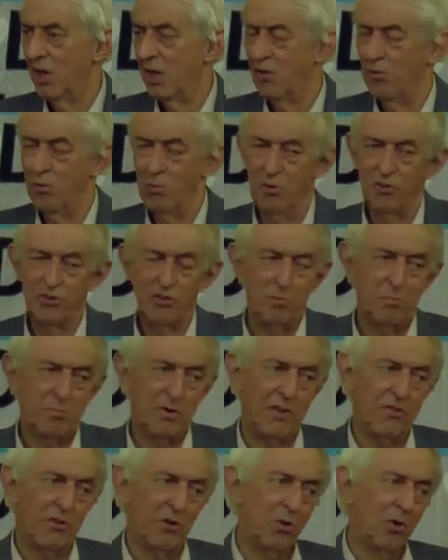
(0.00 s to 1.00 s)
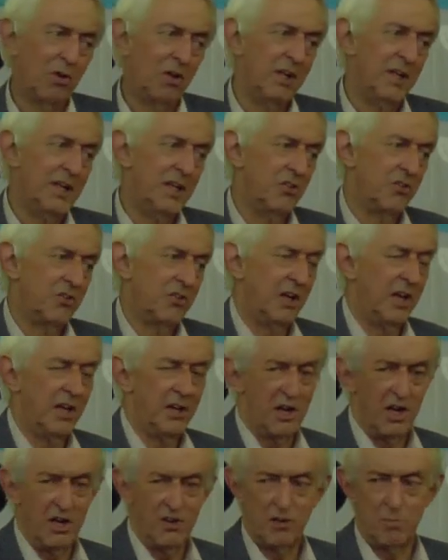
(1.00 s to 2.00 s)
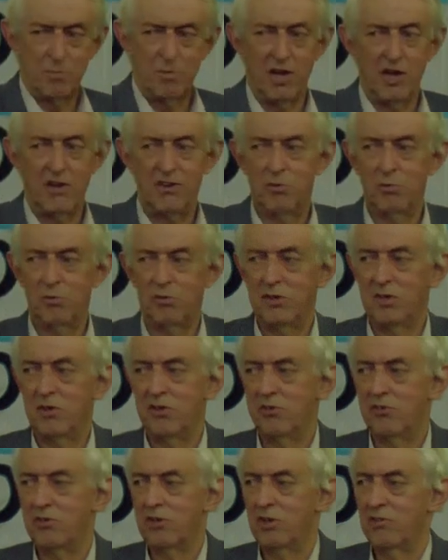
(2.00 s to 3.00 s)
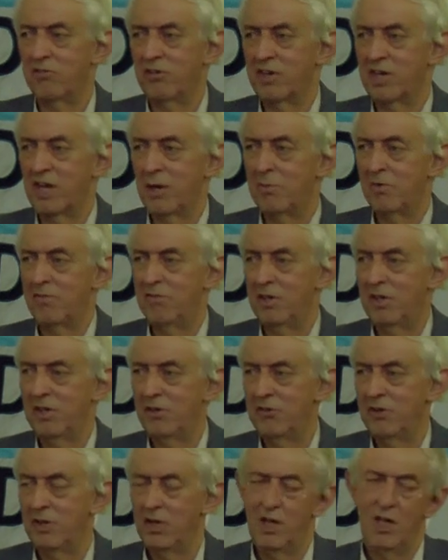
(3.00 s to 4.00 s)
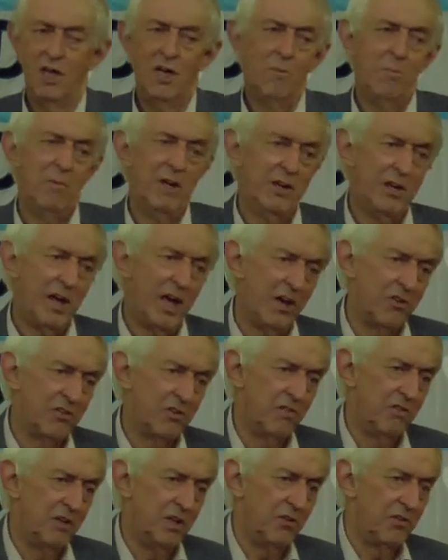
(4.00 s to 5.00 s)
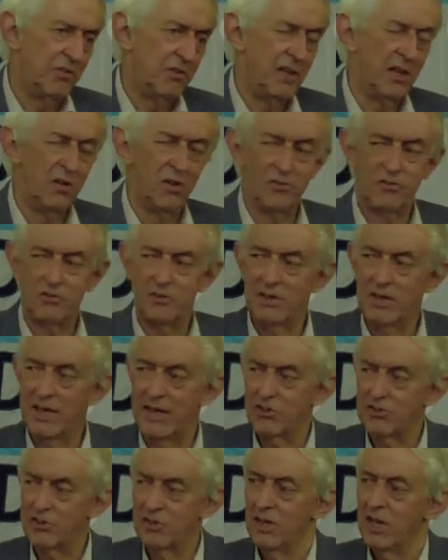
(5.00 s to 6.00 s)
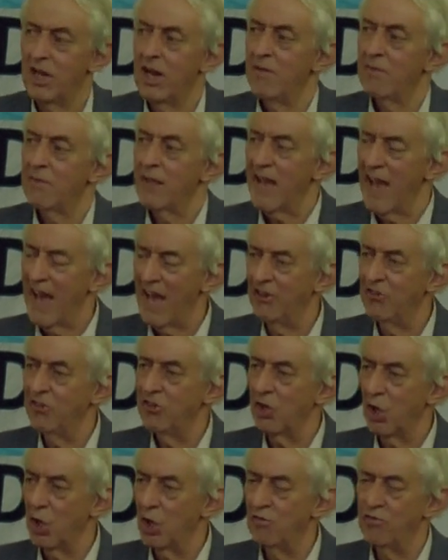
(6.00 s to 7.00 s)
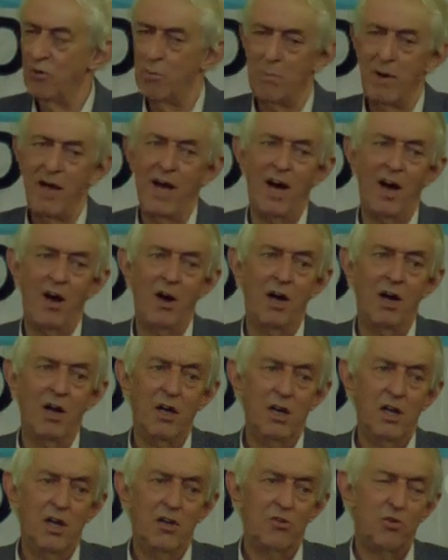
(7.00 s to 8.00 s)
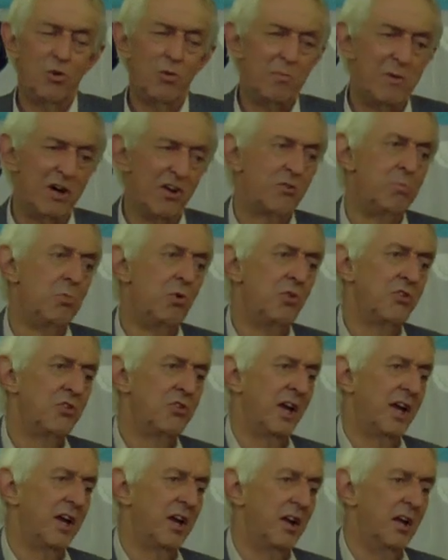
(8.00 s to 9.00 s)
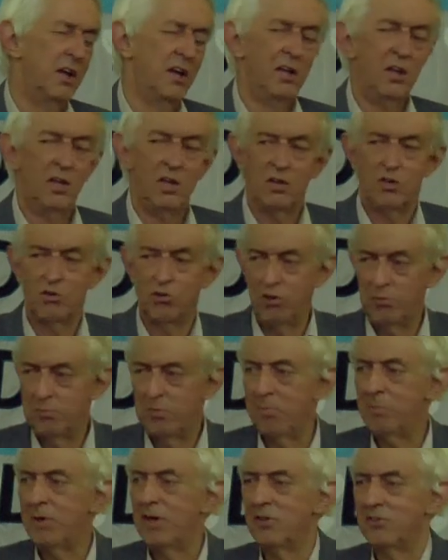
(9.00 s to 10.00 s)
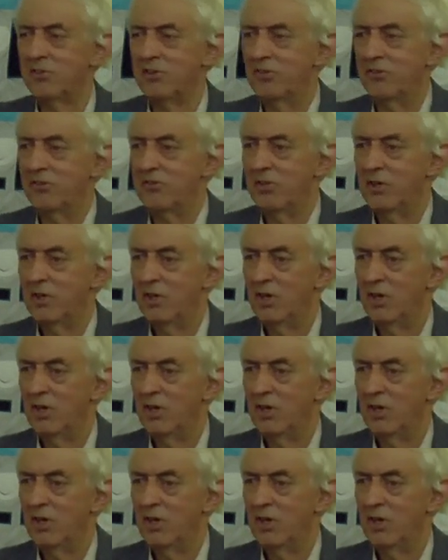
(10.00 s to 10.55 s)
The Muslim Brotherhood linked to Ennahda party was in control for a couple of years, made a hash of it, they lost an election, they handed over power to a much more secular group of parties.